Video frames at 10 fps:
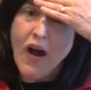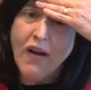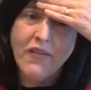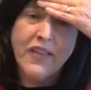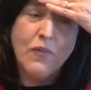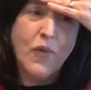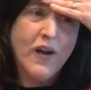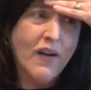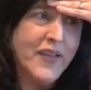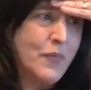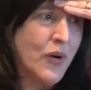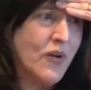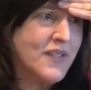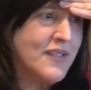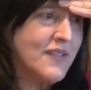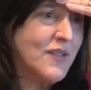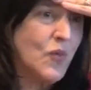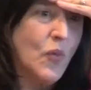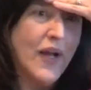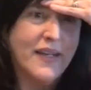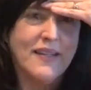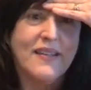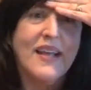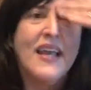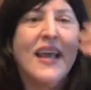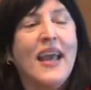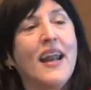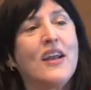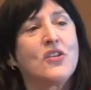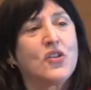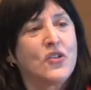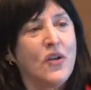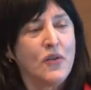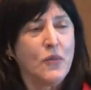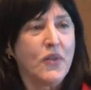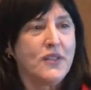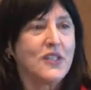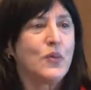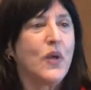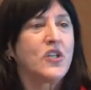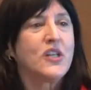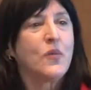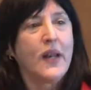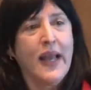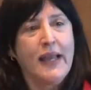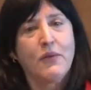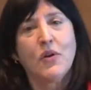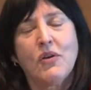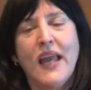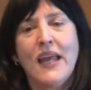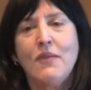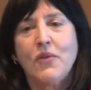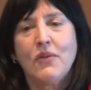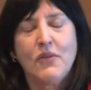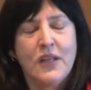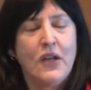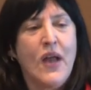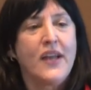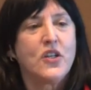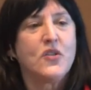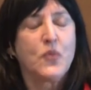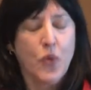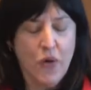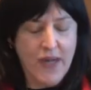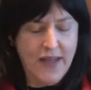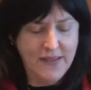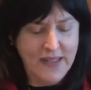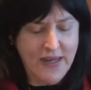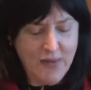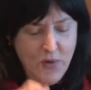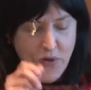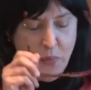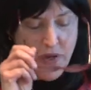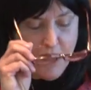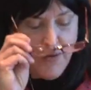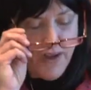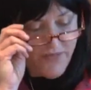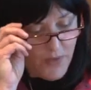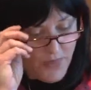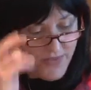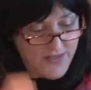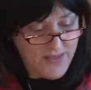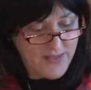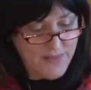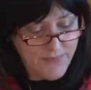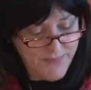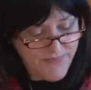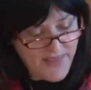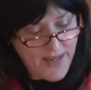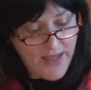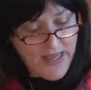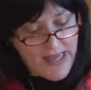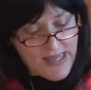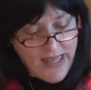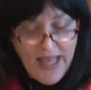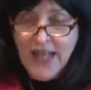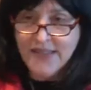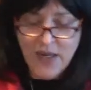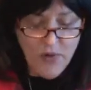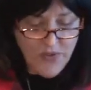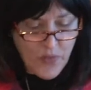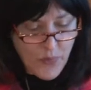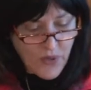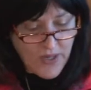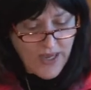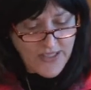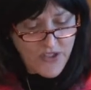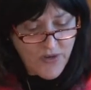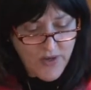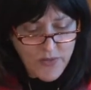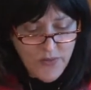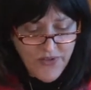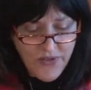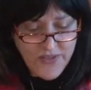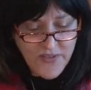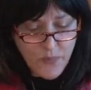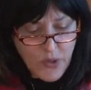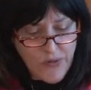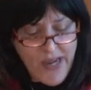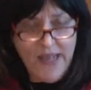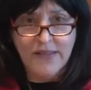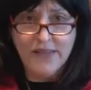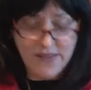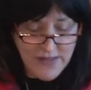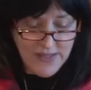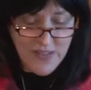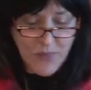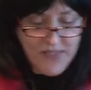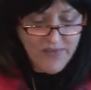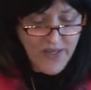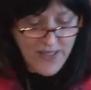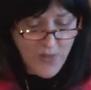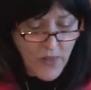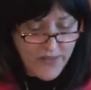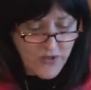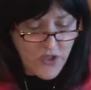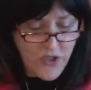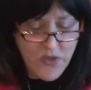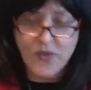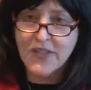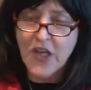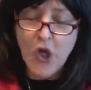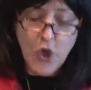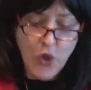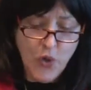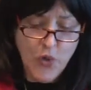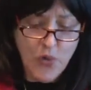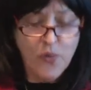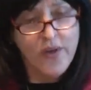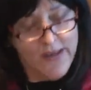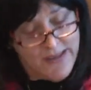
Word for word: are they? What are they? Persons or what? And and I struggled with this especially when I came, you know, had to use pronouns. And I wrote a paragraph about this. As I wrote the book, I struggled with the use of pronouns, specifically whether to use who